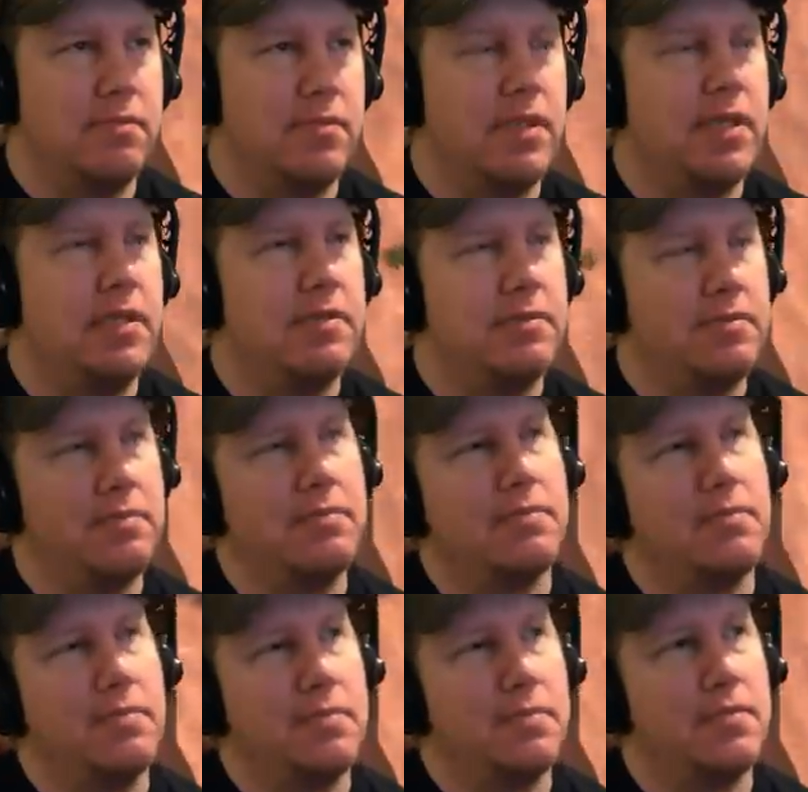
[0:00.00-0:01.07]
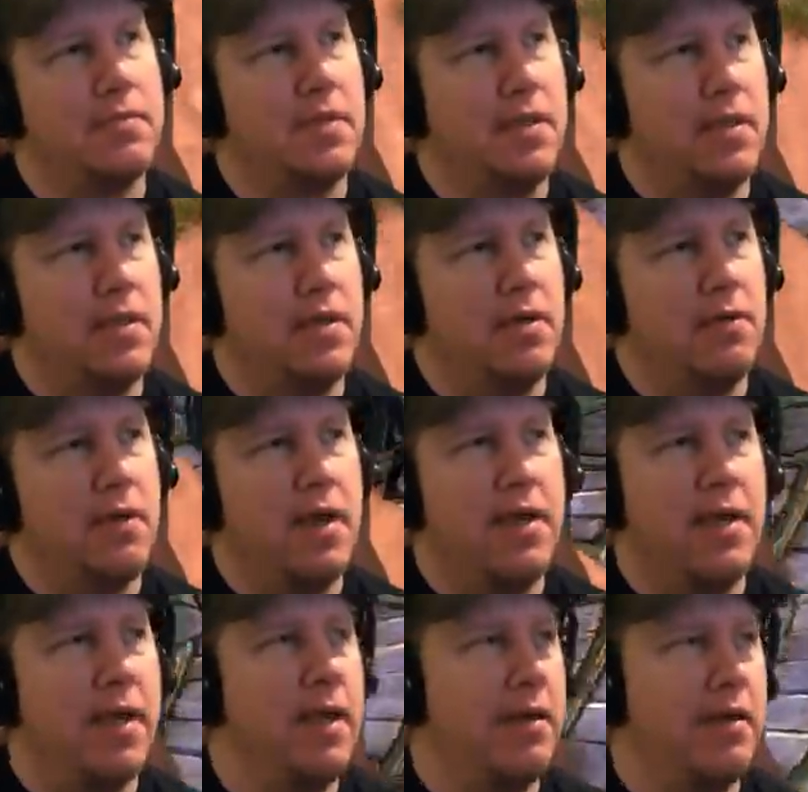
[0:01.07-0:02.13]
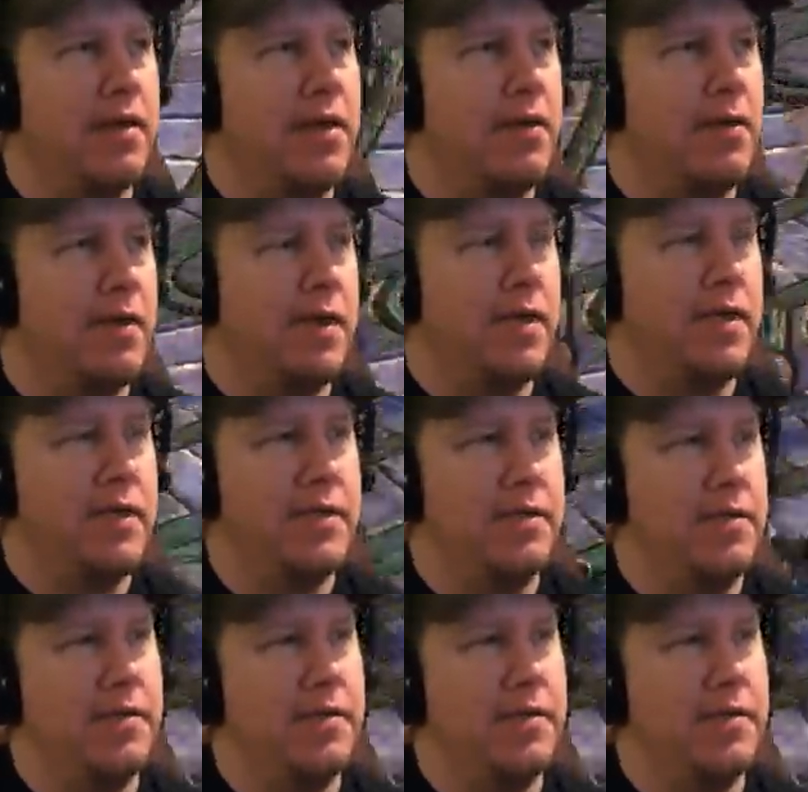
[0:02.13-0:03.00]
Yeah. Right now, anyway,